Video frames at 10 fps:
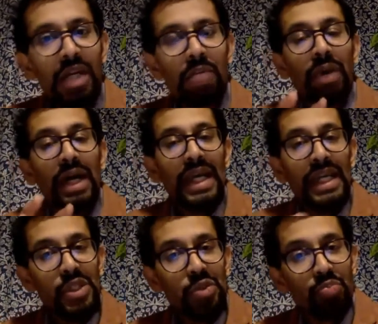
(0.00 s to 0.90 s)
by
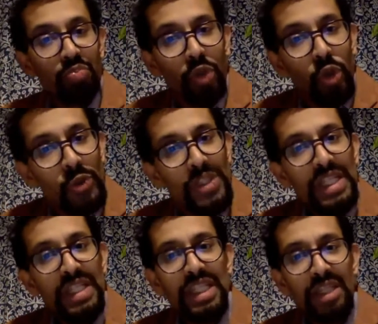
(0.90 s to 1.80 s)

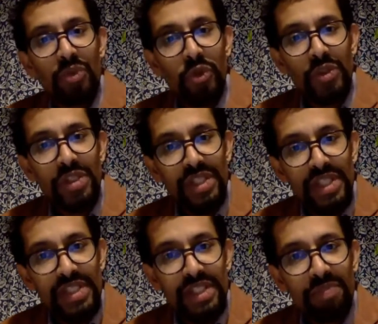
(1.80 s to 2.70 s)
exposing the immune
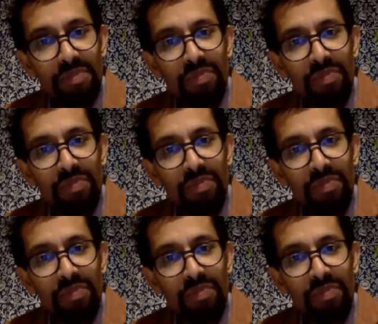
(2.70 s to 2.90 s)
system